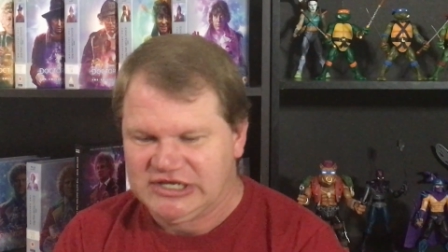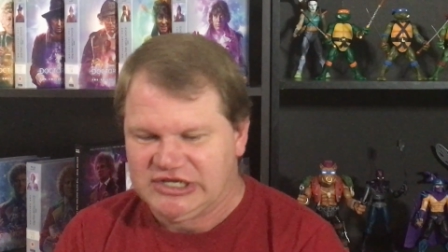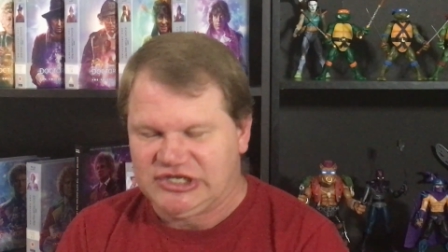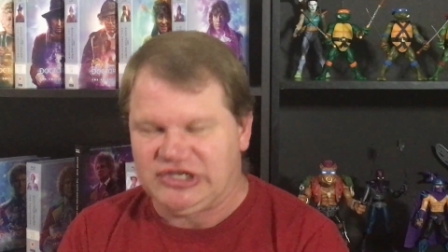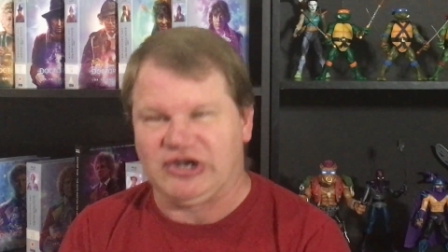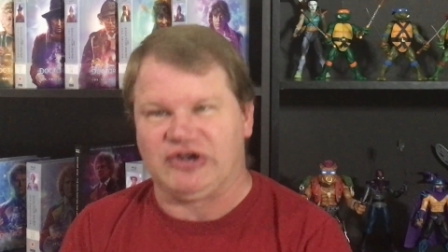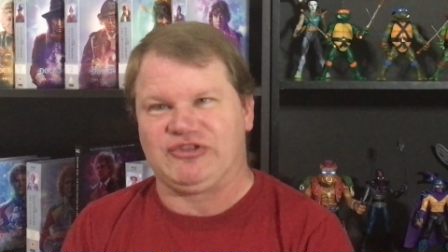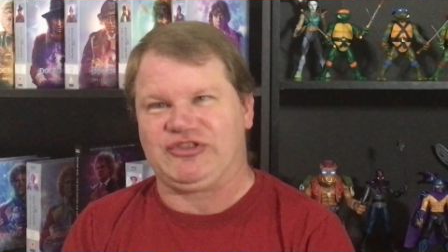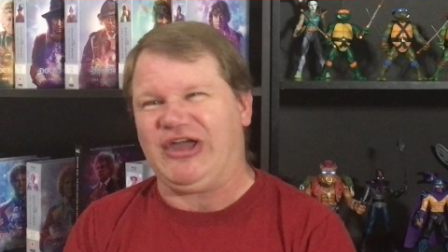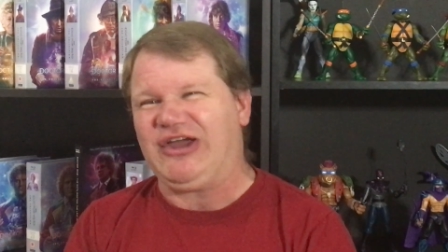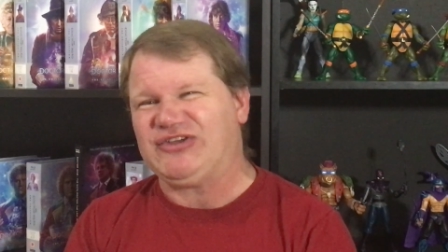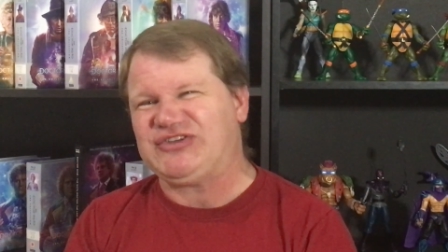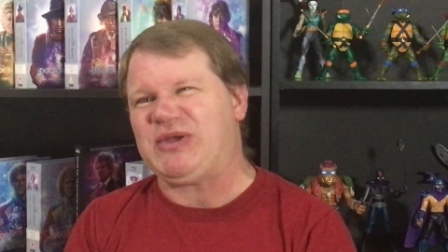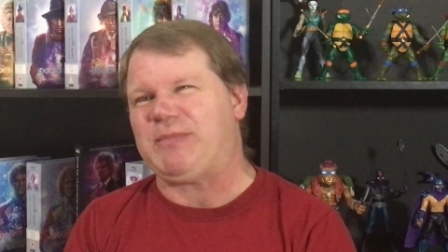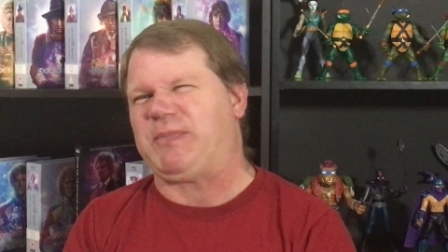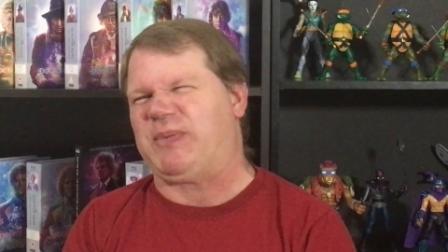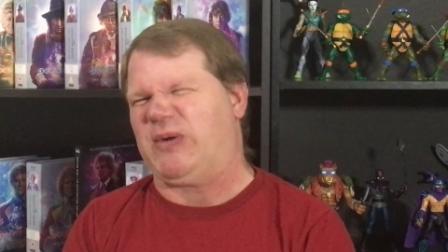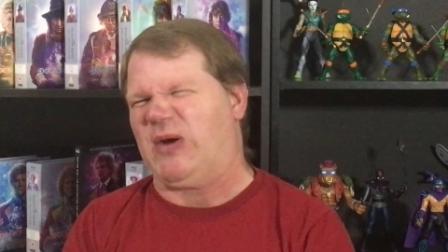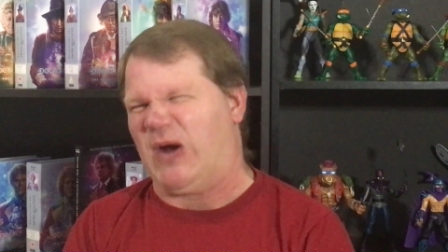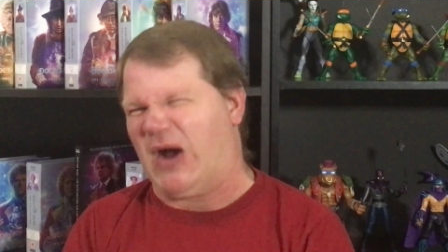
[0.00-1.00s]
You know, there's
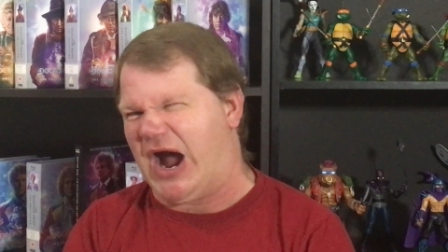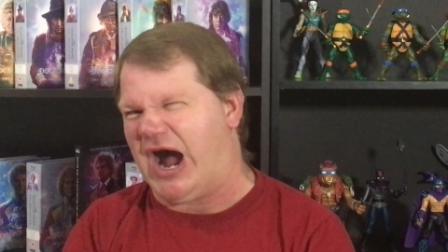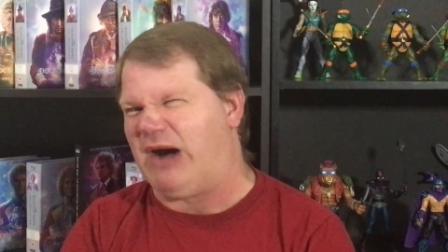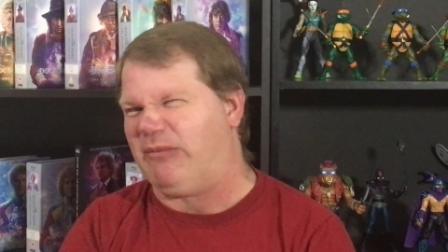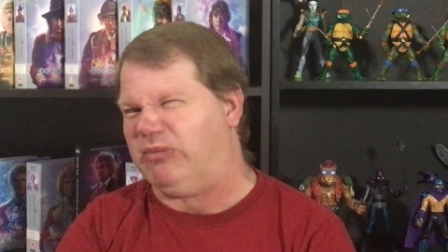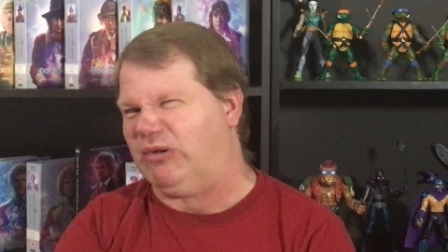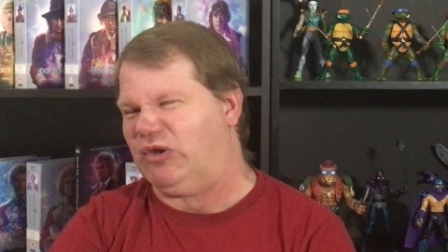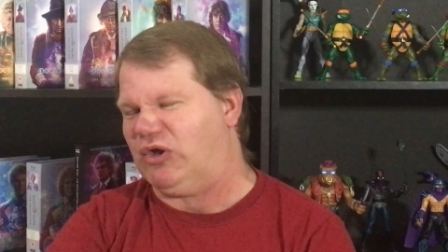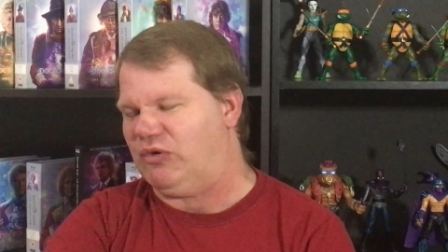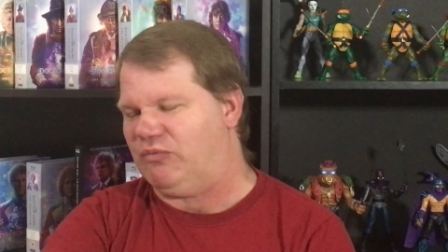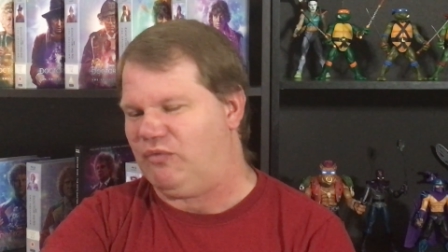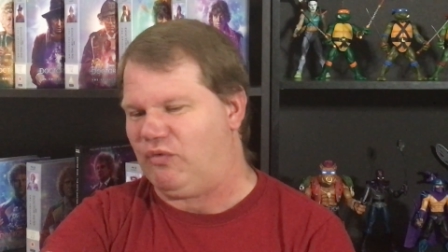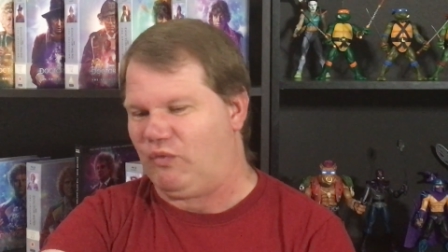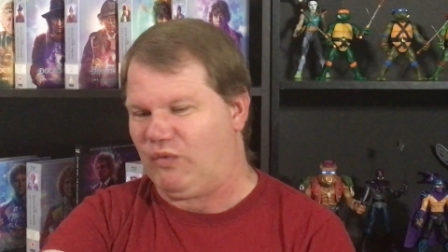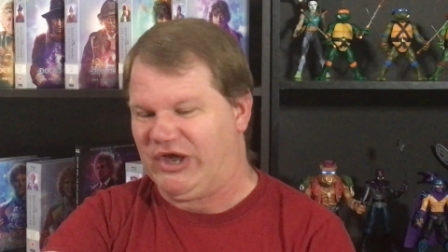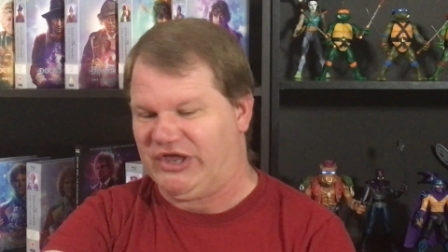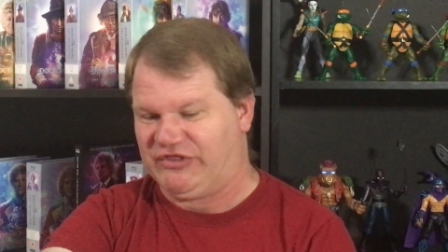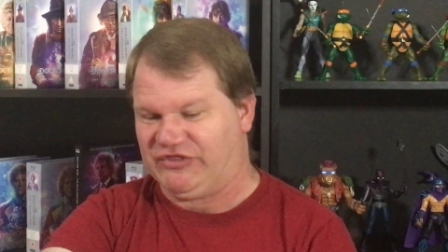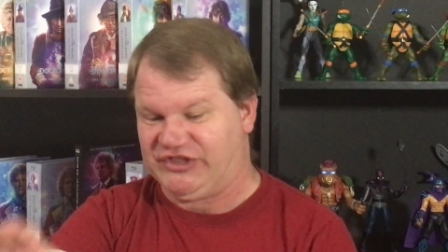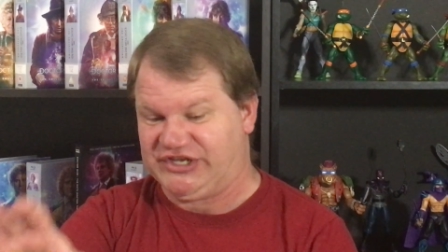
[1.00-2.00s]
a problem
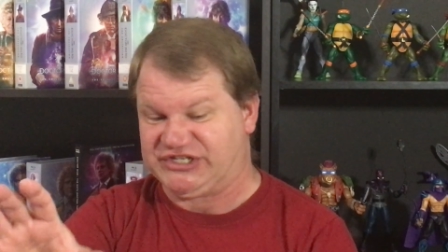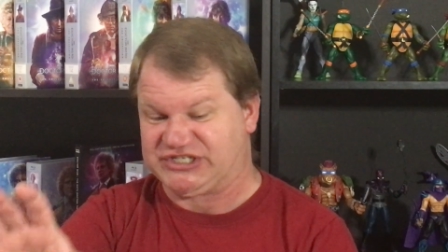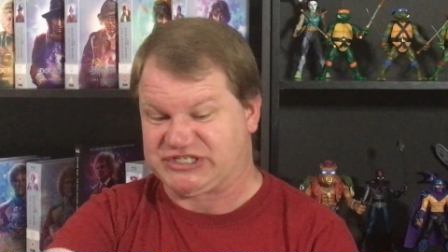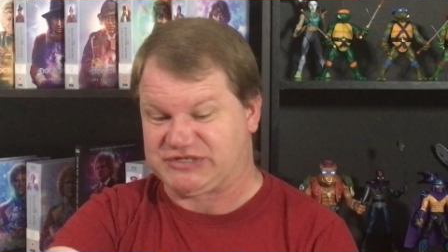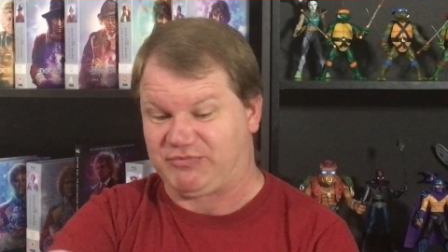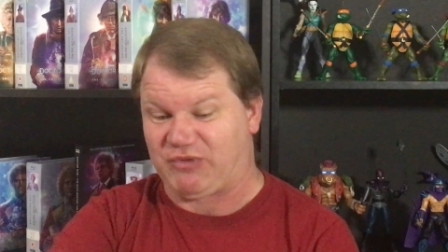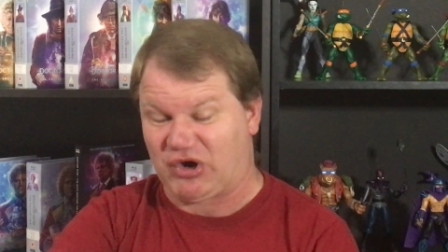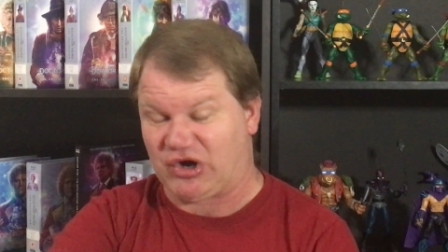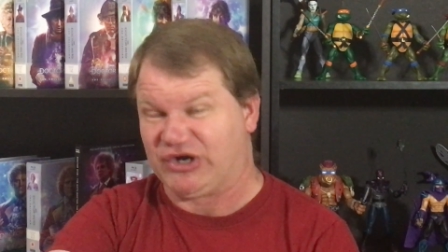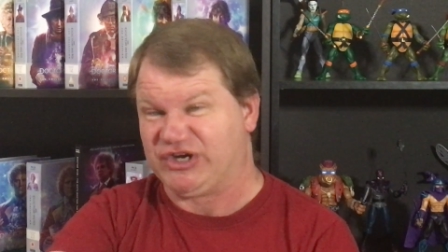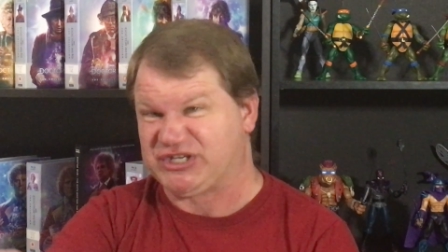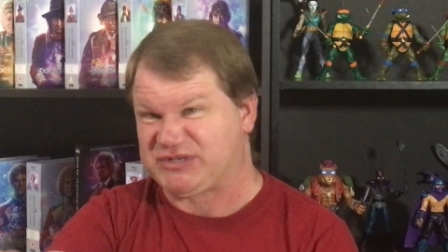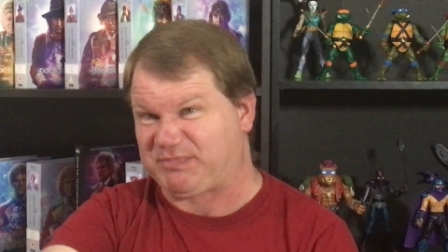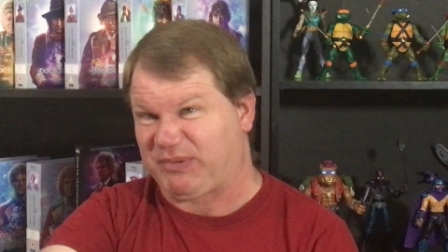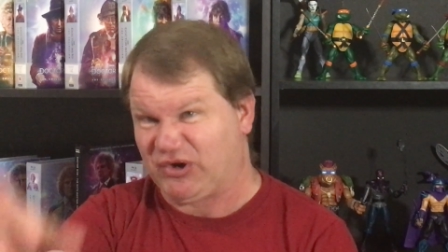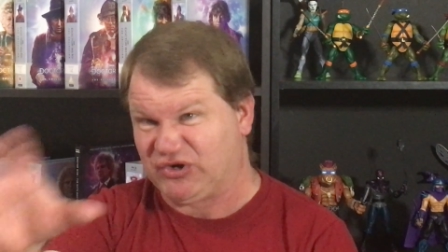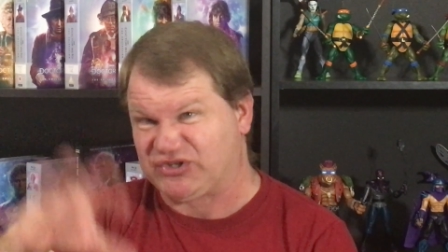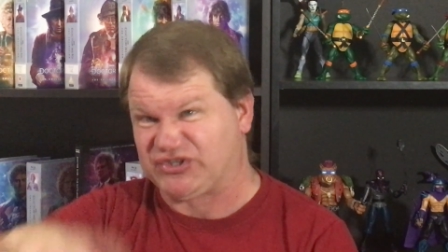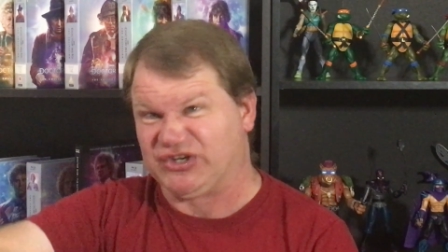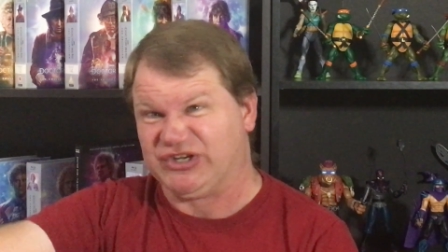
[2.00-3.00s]
when the smartest
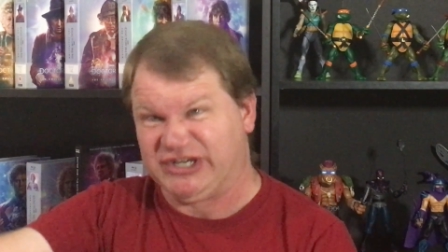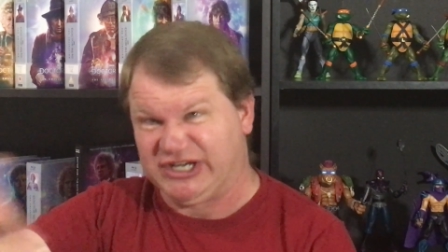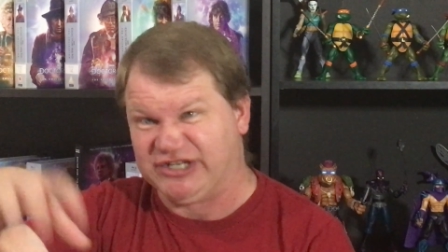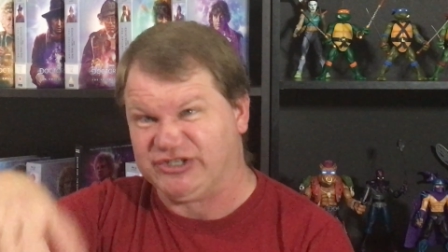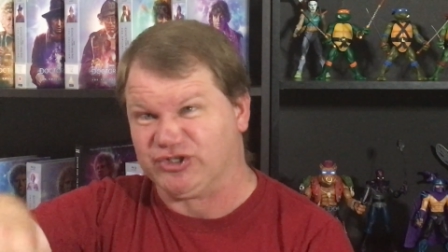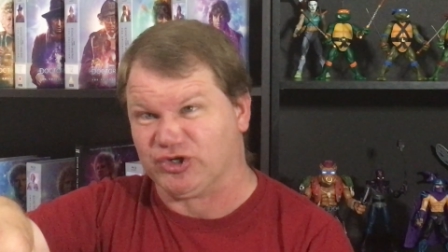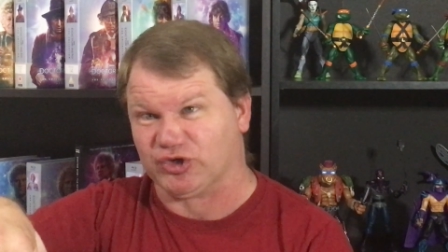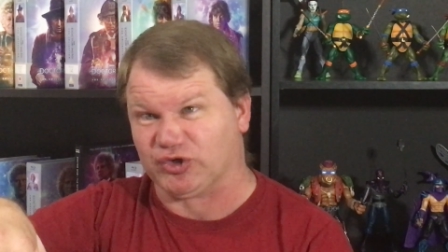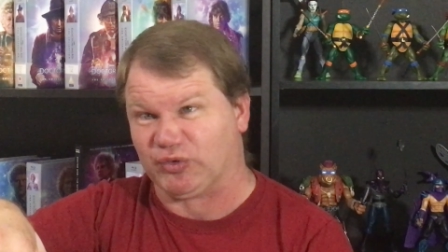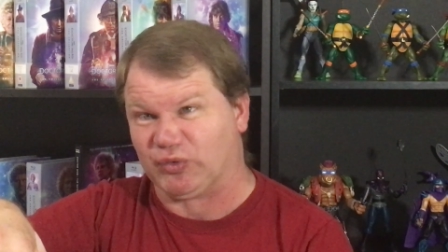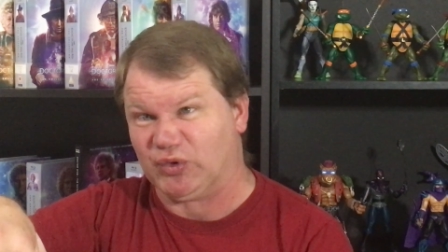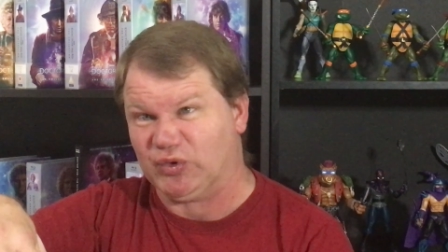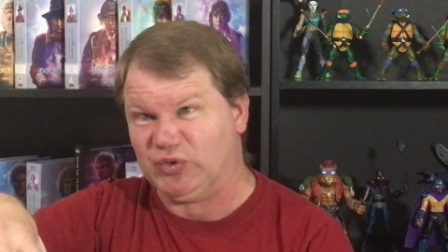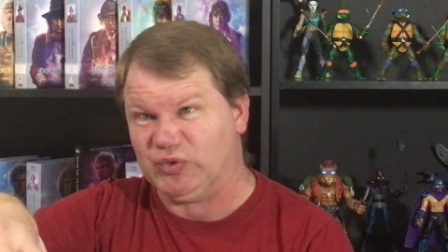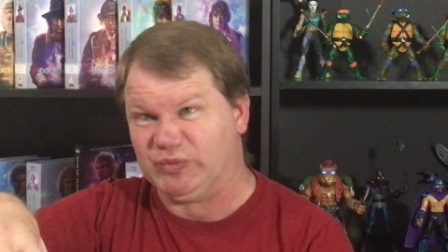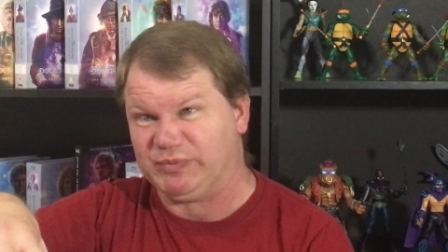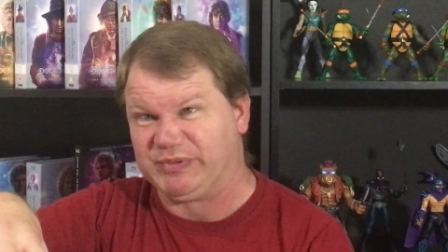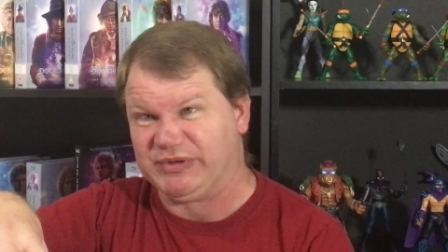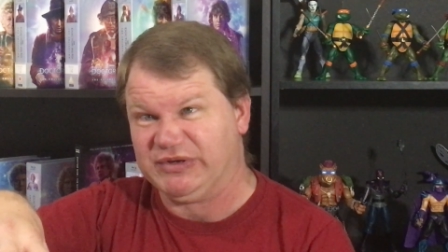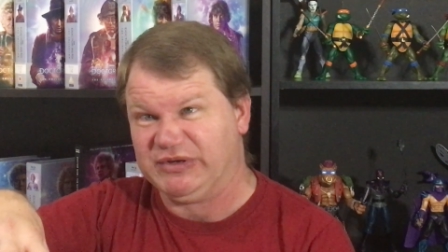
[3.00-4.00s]
person in your
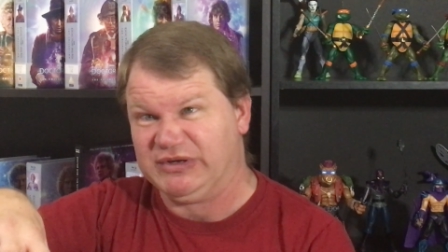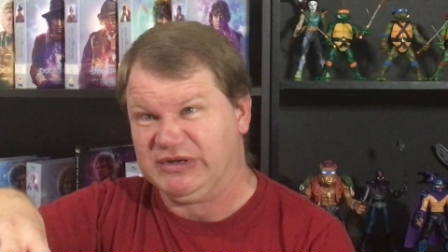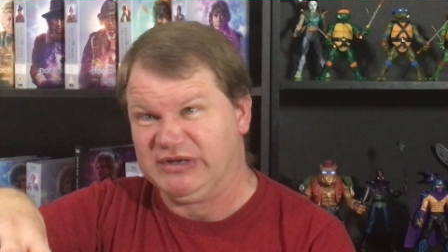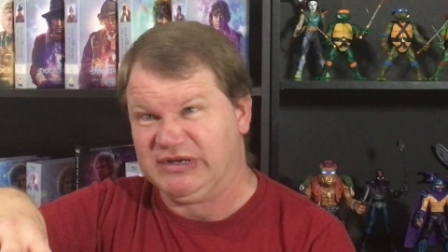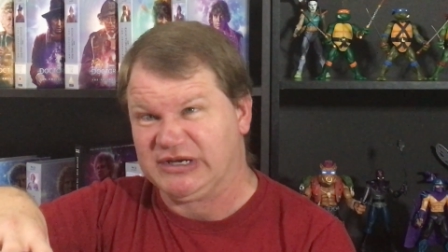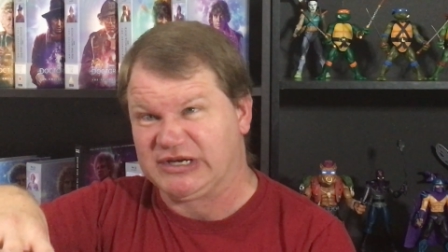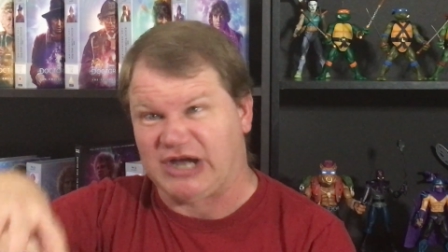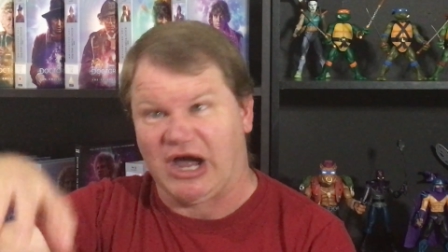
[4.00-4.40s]
group,